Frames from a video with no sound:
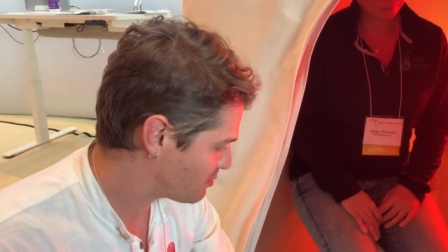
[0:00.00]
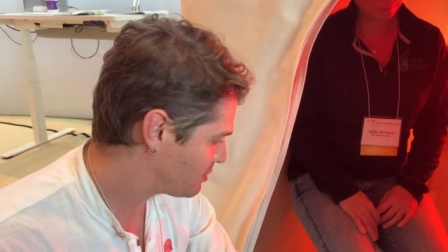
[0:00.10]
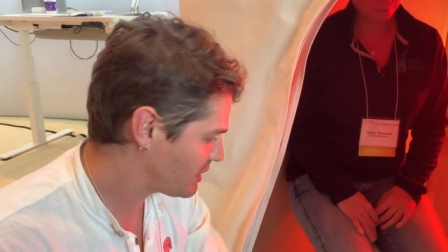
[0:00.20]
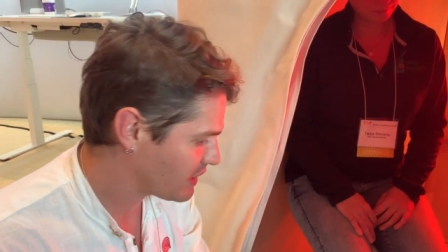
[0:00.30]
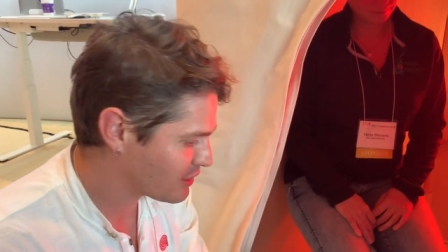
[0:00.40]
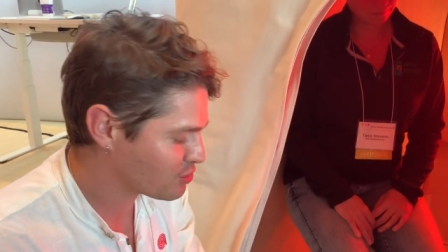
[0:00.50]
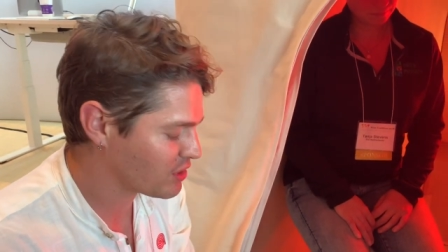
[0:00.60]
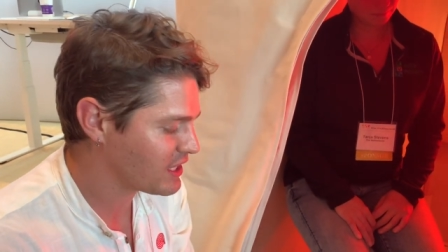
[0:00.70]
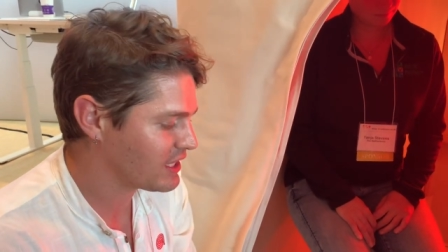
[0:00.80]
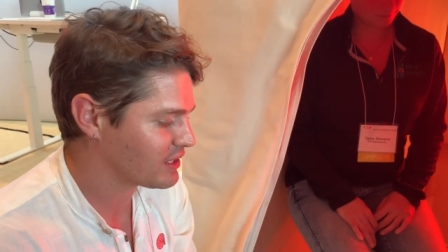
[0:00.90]
completely
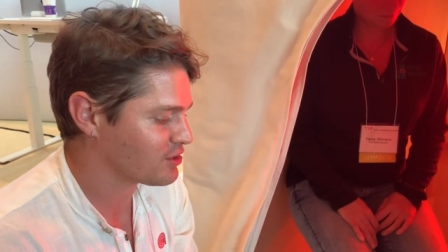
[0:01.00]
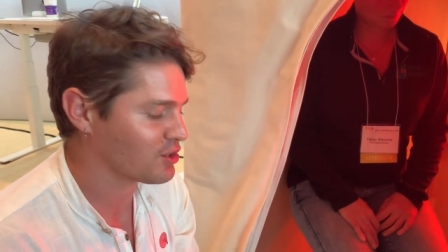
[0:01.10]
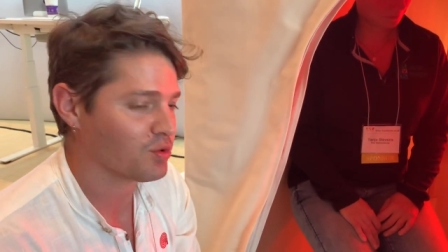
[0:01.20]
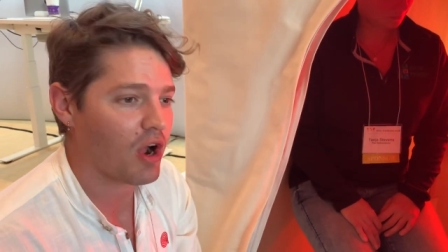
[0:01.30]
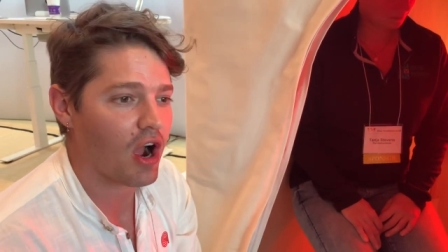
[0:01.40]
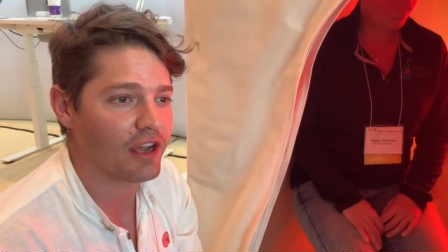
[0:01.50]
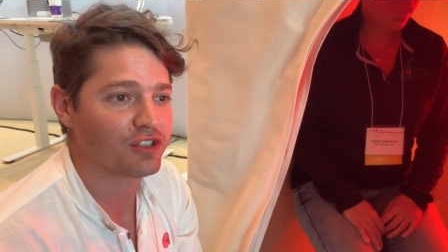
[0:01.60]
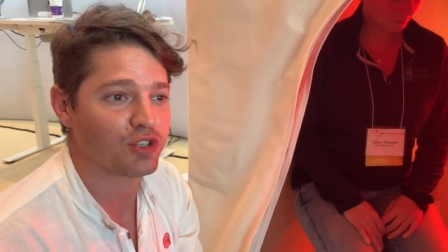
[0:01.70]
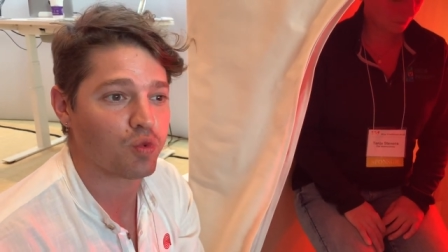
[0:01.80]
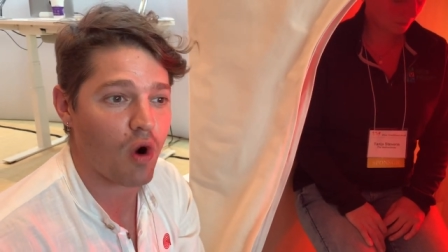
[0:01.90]
untreated.
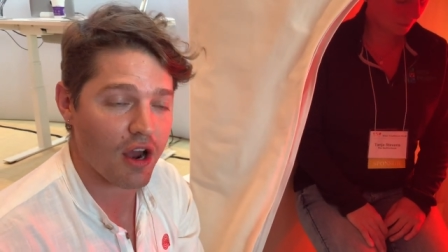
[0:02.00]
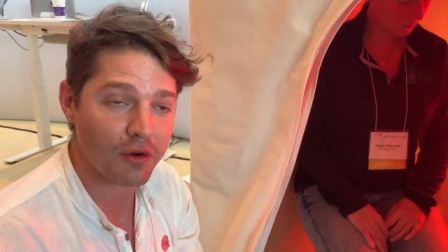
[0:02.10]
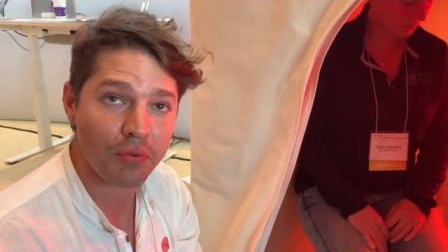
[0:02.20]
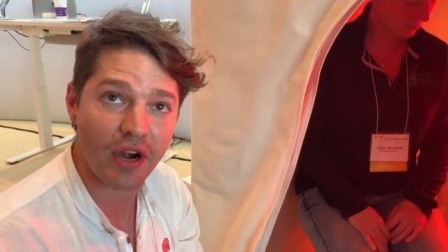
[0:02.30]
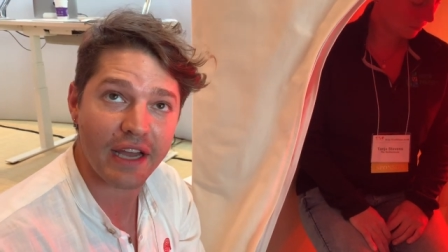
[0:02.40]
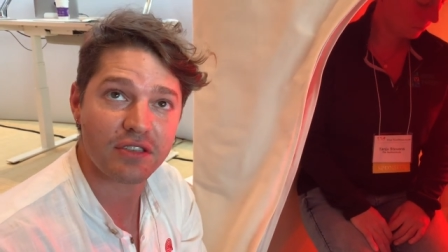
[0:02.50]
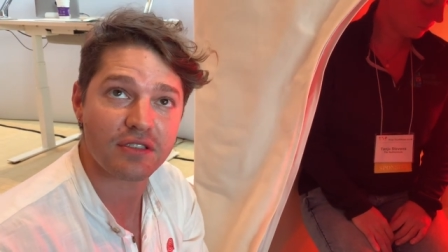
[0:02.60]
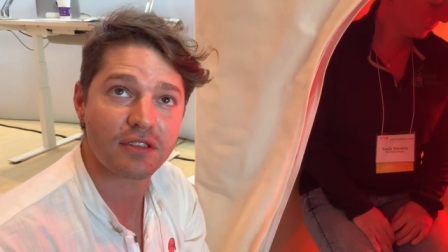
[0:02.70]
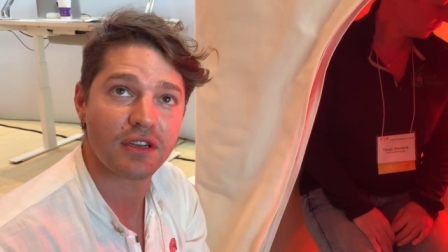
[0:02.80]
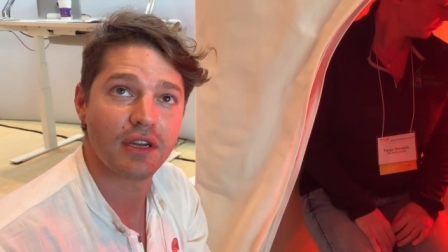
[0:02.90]
It's just water
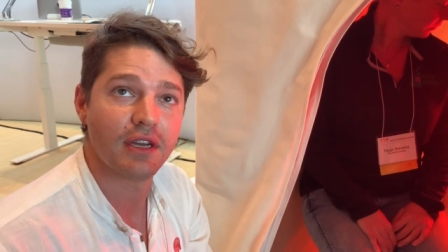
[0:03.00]
pressed.